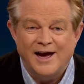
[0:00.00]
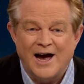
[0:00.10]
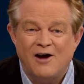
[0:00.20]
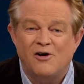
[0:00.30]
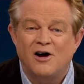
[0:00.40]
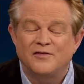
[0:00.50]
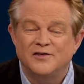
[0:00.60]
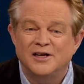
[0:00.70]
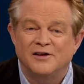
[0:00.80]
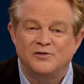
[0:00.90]
How
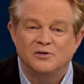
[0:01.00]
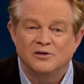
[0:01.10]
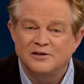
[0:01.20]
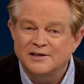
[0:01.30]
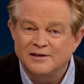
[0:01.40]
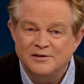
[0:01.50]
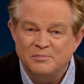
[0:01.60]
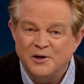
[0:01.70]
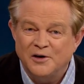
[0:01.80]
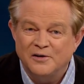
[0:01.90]
often have you looked in the
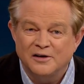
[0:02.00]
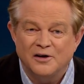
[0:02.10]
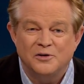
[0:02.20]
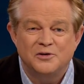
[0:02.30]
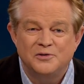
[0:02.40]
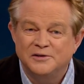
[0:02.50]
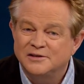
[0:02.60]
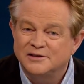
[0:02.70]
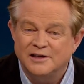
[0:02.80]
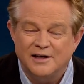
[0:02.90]
mirror and go, who
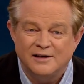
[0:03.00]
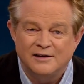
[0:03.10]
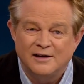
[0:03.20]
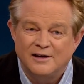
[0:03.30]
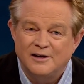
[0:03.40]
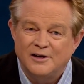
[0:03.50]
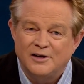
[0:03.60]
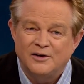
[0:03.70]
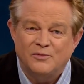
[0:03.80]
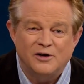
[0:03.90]
is that?
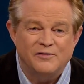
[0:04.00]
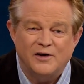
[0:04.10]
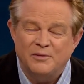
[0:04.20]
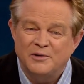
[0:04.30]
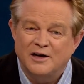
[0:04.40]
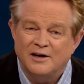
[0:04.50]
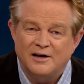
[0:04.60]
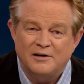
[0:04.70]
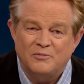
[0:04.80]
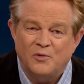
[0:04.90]
What have I
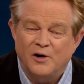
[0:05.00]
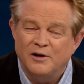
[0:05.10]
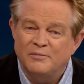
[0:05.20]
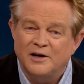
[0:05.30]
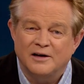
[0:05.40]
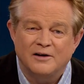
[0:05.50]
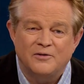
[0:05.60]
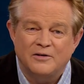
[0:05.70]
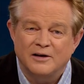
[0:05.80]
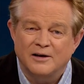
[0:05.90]
become? Where am I
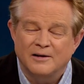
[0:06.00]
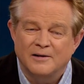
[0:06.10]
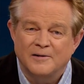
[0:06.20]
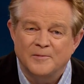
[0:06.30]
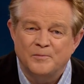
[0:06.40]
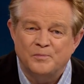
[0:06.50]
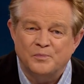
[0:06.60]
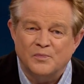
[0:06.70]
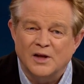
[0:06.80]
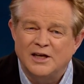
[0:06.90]
going?
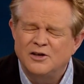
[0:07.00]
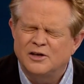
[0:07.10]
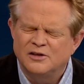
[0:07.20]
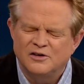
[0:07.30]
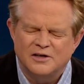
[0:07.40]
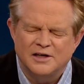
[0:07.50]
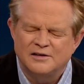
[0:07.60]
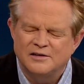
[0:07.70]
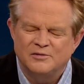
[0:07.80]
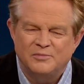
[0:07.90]
And you can look
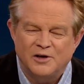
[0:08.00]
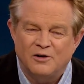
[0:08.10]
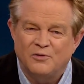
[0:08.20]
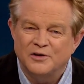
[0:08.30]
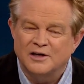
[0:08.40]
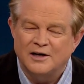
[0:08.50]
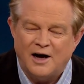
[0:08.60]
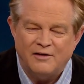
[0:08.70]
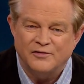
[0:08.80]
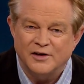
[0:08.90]
into the mirror with
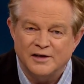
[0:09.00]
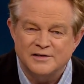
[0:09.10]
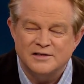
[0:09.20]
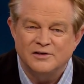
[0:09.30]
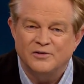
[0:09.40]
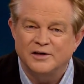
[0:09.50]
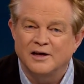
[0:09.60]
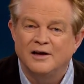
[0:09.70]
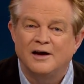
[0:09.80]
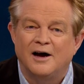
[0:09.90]
confidence, knowing
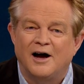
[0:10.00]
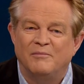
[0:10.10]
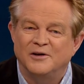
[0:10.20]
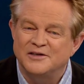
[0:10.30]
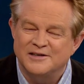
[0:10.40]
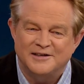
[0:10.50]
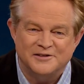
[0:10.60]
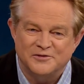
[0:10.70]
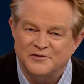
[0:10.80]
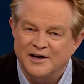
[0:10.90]
I'm a
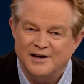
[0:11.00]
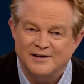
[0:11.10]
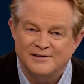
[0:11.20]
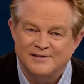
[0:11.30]
child of God.